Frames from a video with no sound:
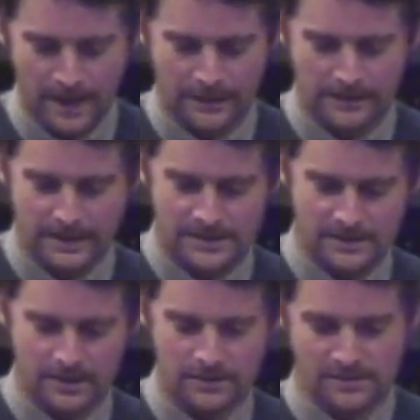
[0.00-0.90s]
and
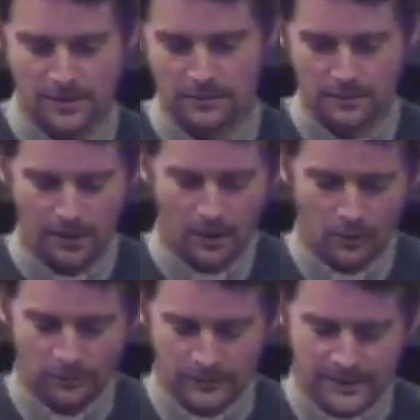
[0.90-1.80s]
later so that the
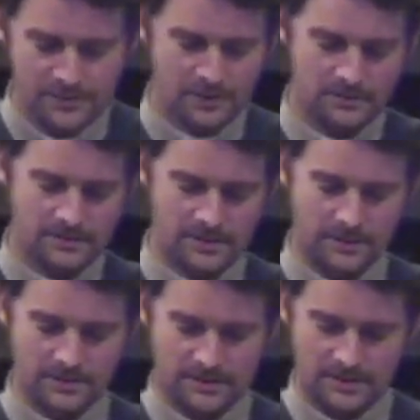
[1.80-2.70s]
whole nations
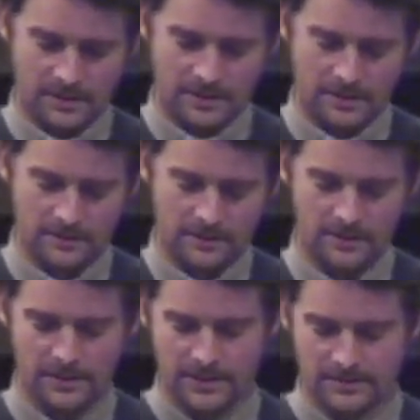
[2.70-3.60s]
can see
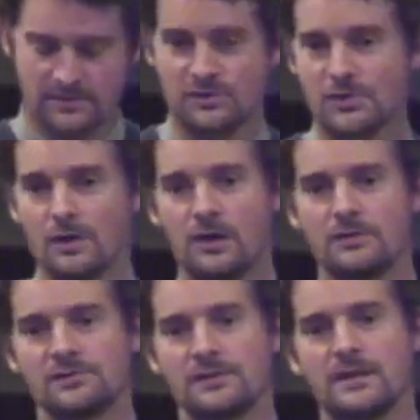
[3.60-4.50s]
his church